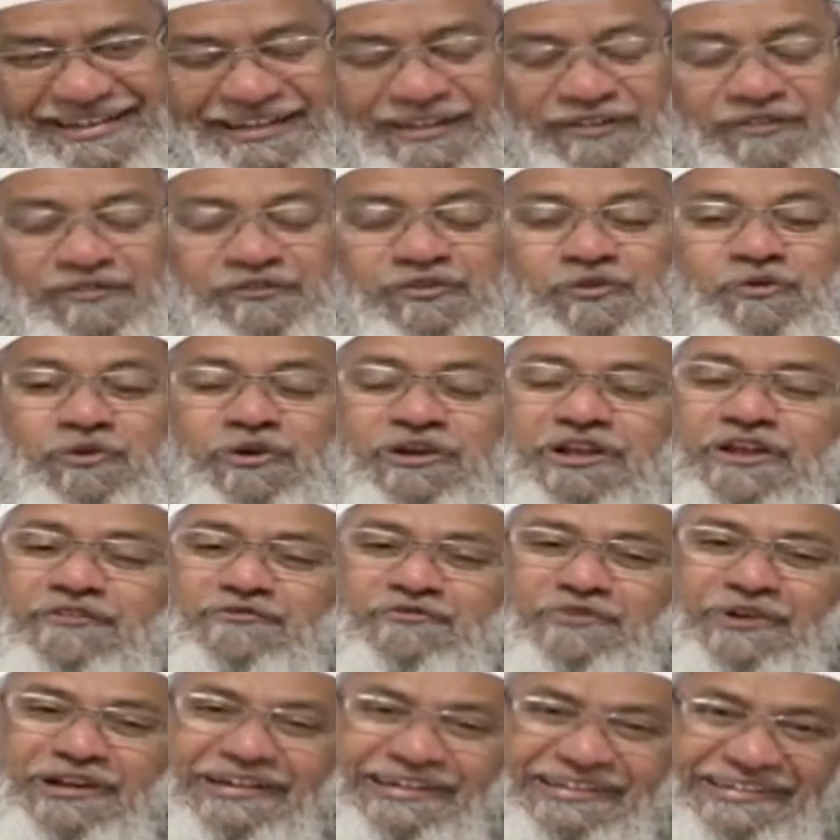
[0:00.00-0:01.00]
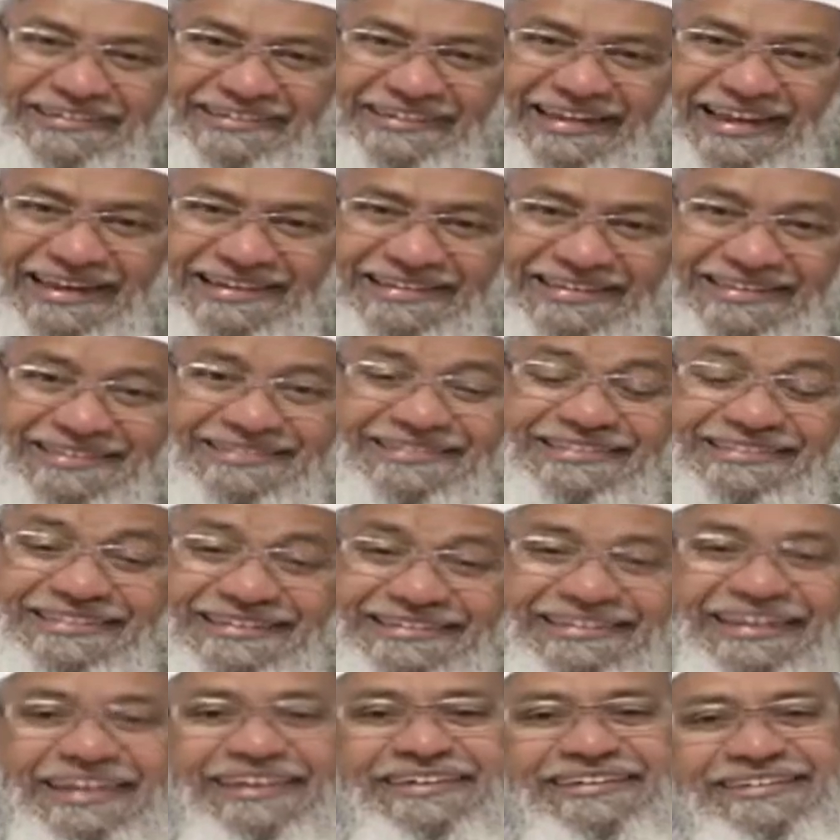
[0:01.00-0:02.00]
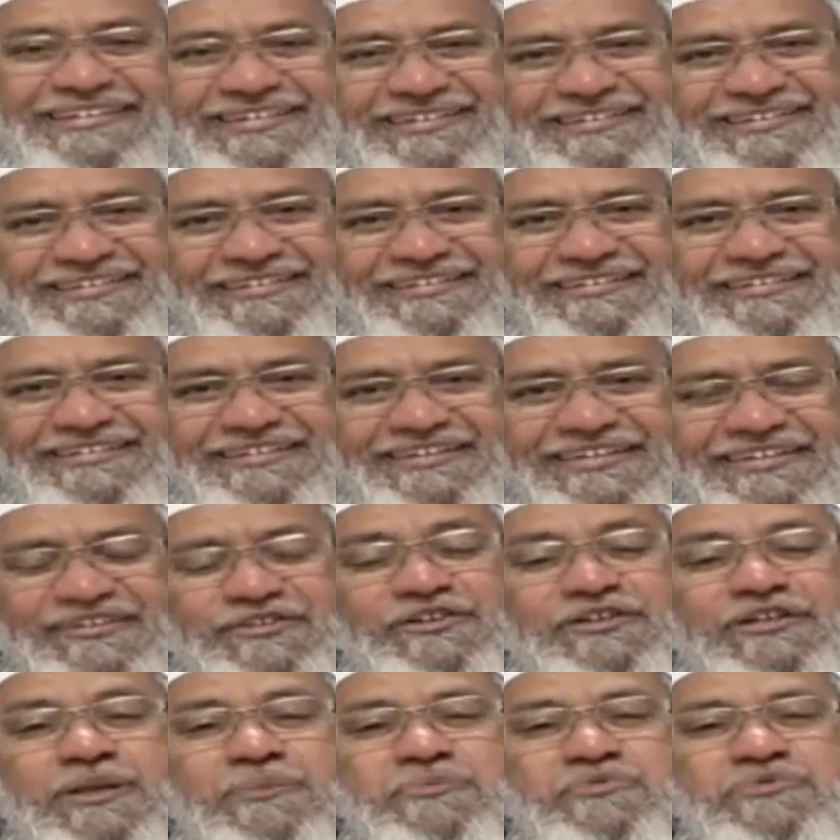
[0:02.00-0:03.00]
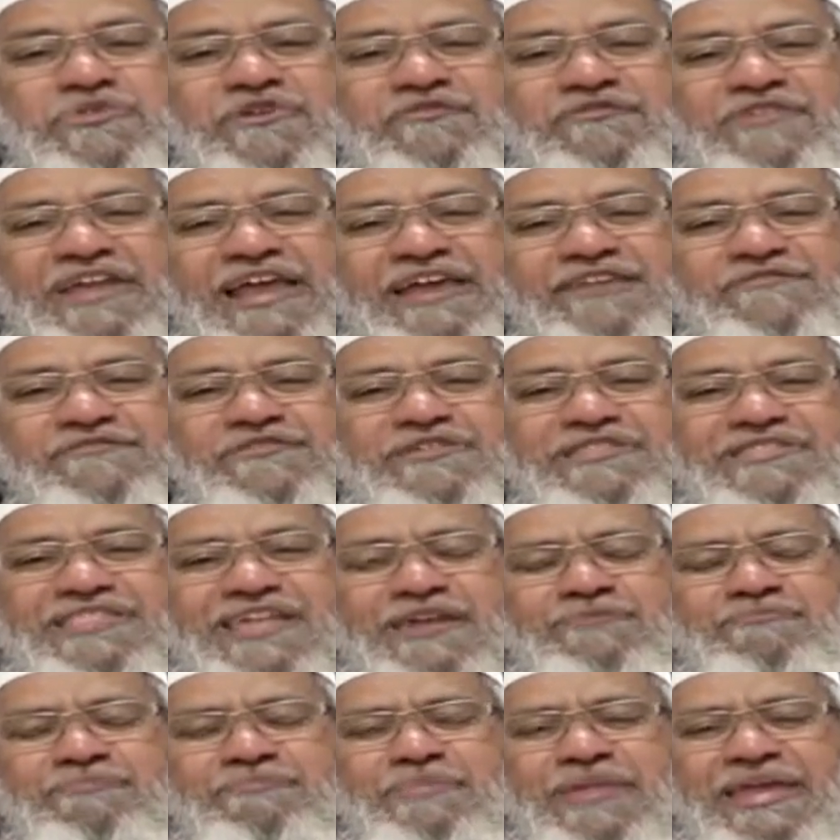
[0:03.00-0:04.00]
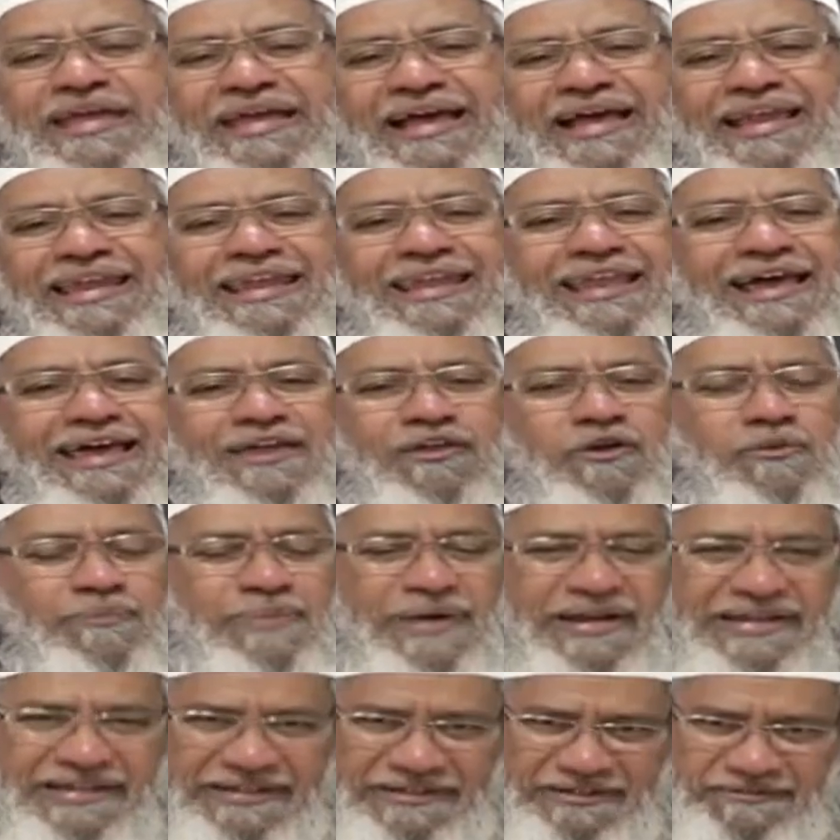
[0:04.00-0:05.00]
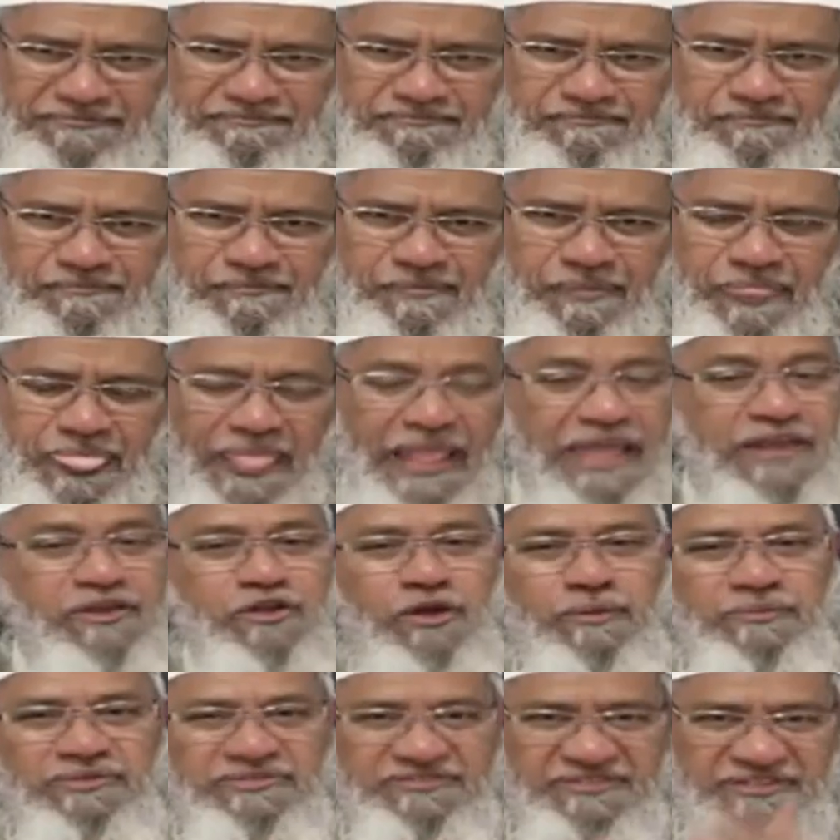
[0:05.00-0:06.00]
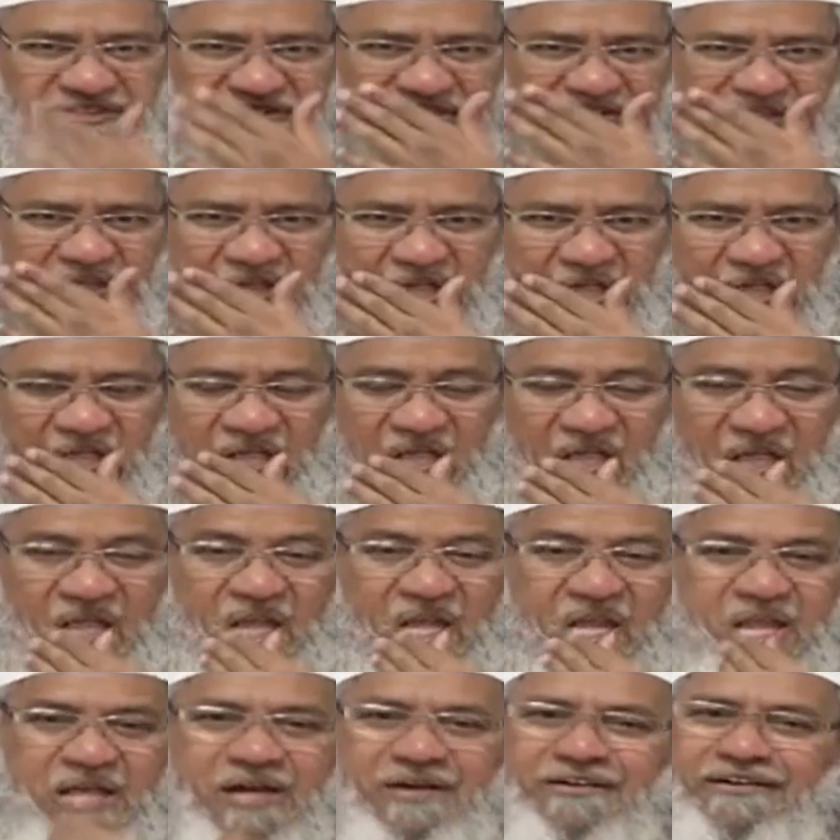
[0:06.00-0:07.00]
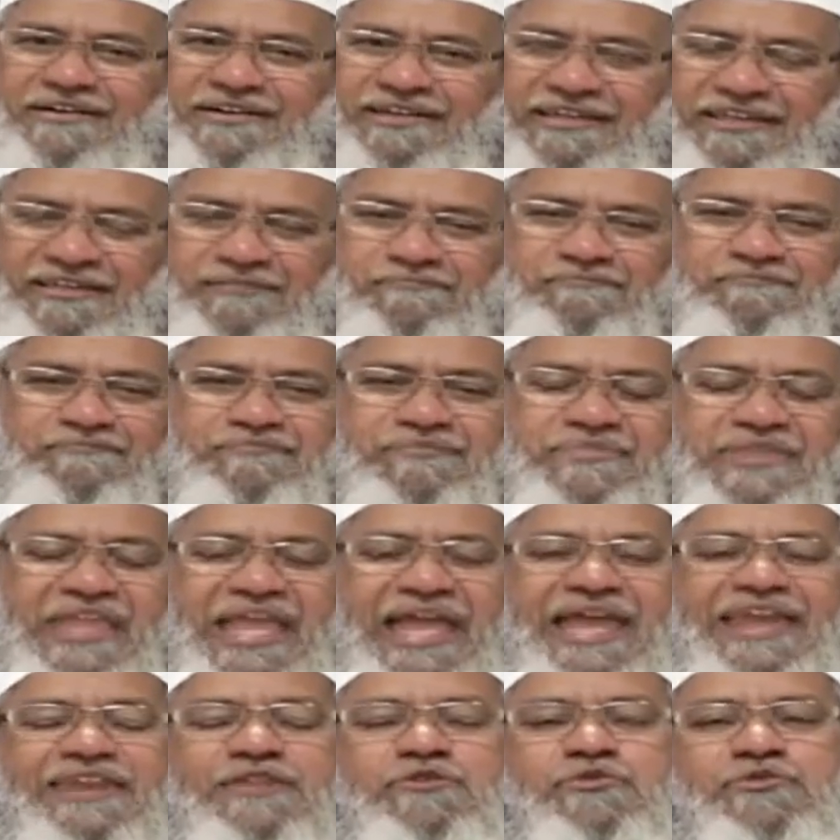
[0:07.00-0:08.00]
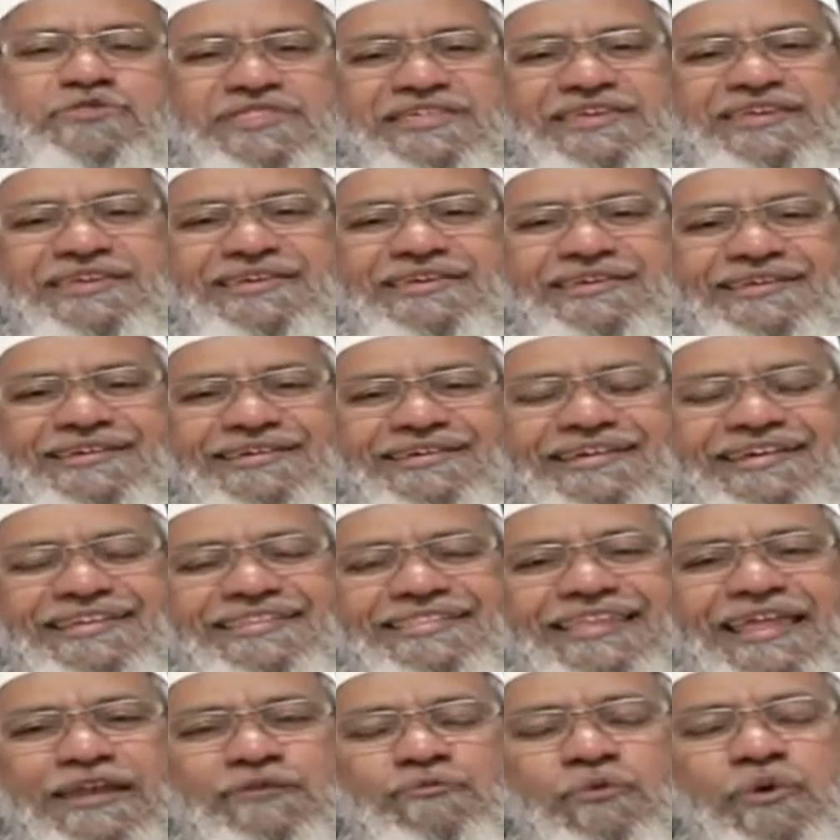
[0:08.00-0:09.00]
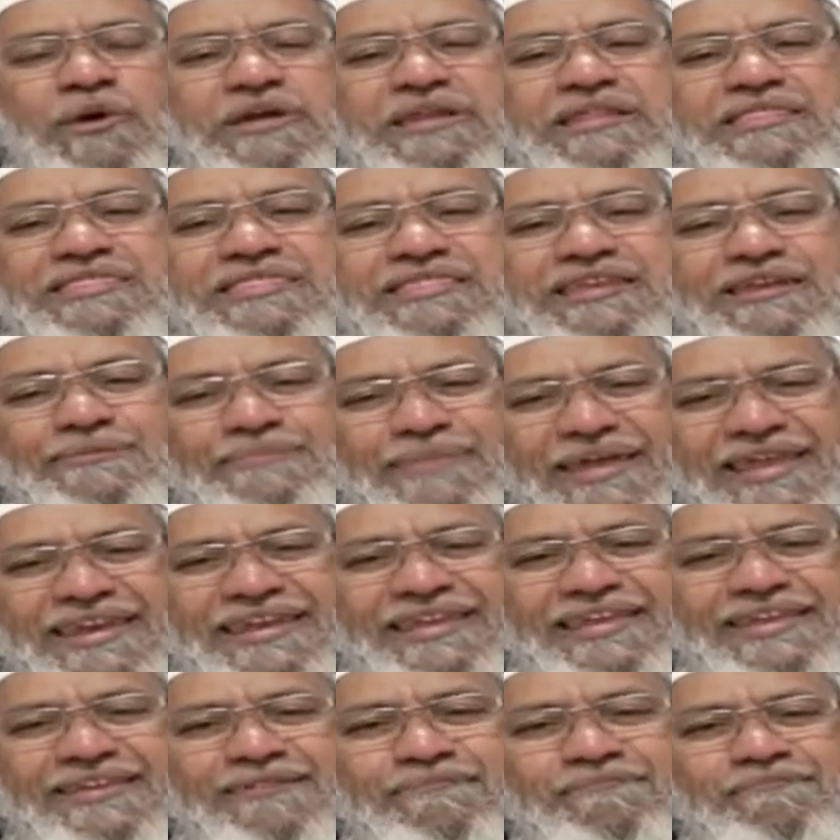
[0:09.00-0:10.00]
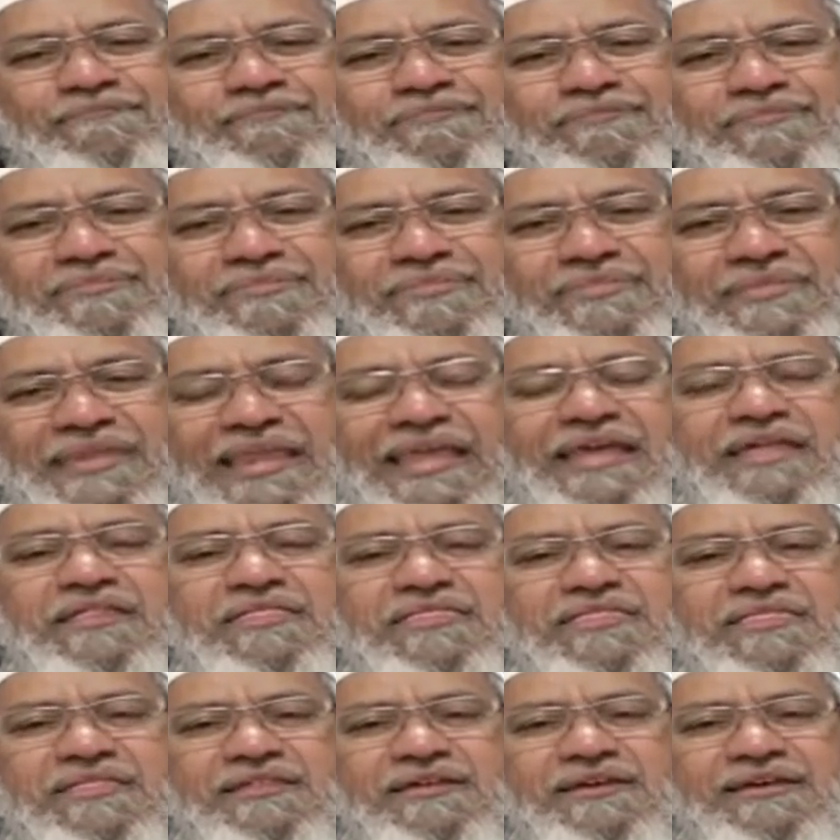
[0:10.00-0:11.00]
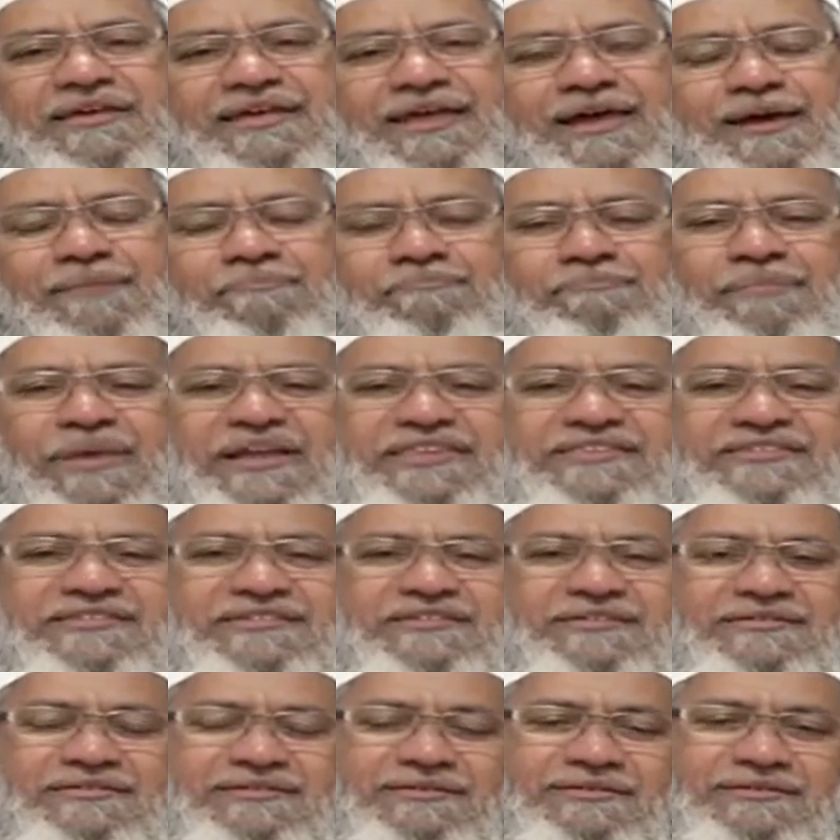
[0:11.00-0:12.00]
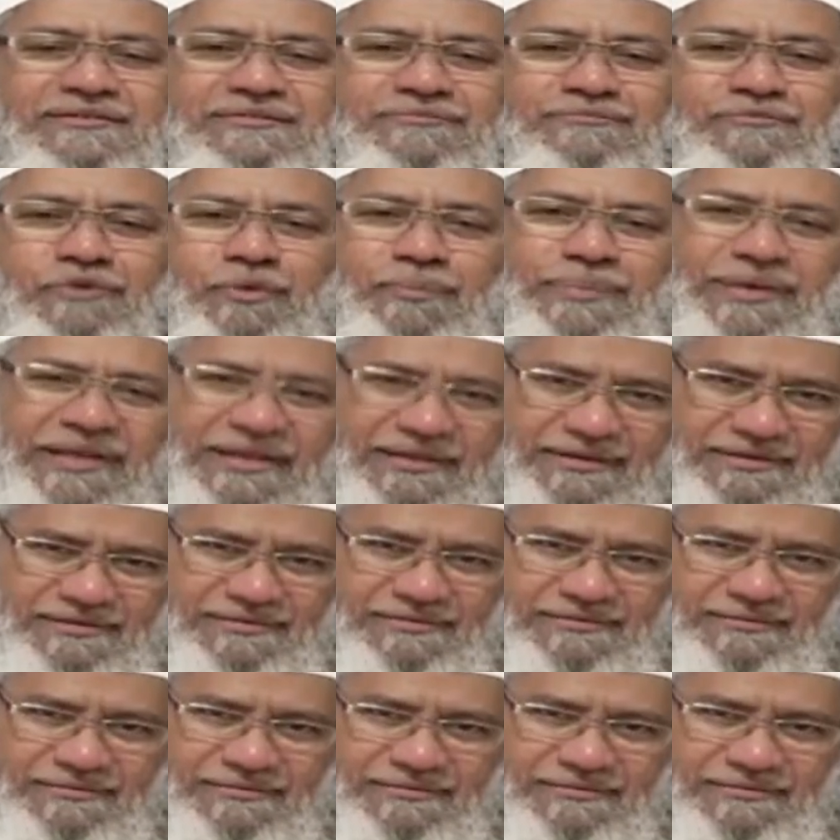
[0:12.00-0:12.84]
So what you have to understand, this is a test. So tips of life is that make Allah your partner in your business, in your earning. And you see that what is remaining is much more bigger.